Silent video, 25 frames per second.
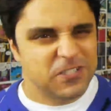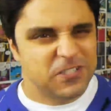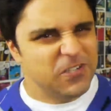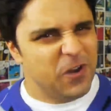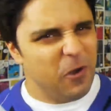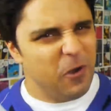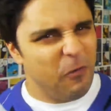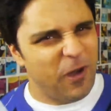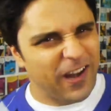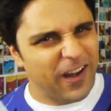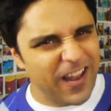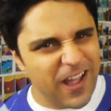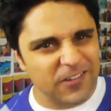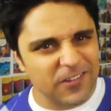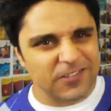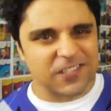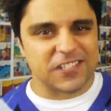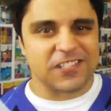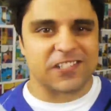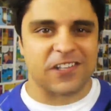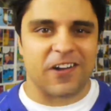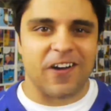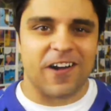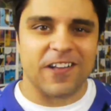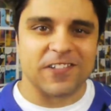you know what else
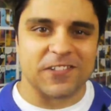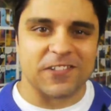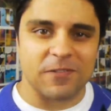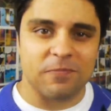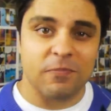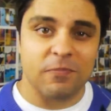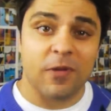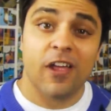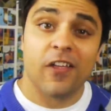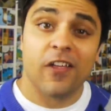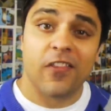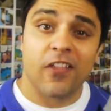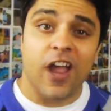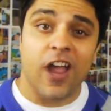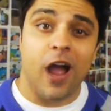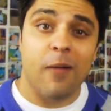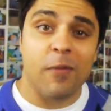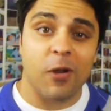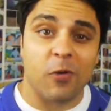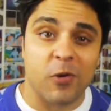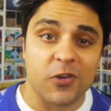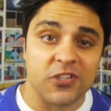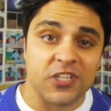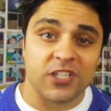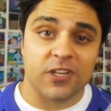is awesome? The
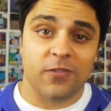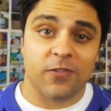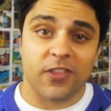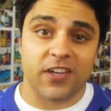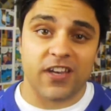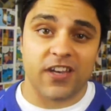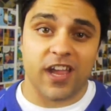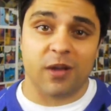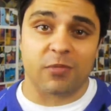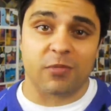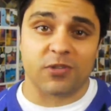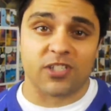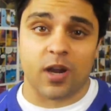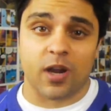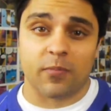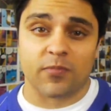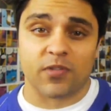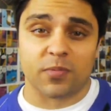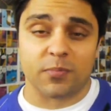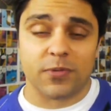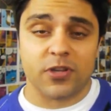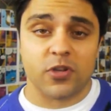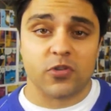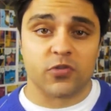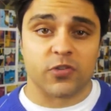comment question of the day, which comes
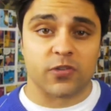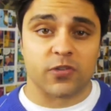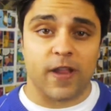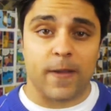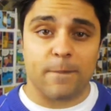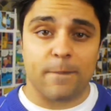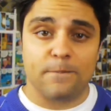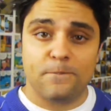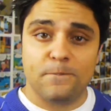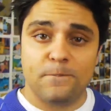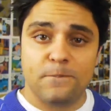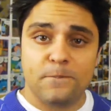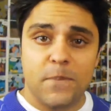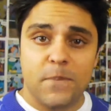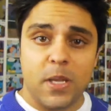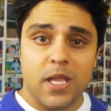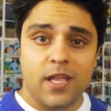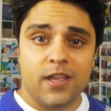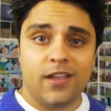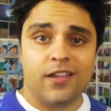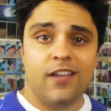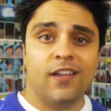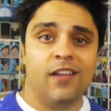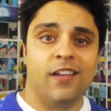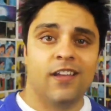from a user named
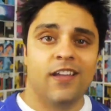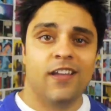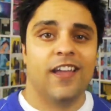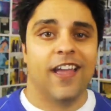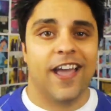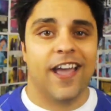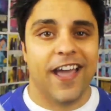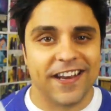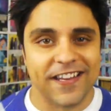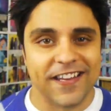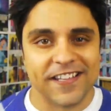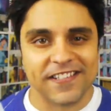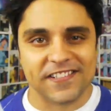Bing, and he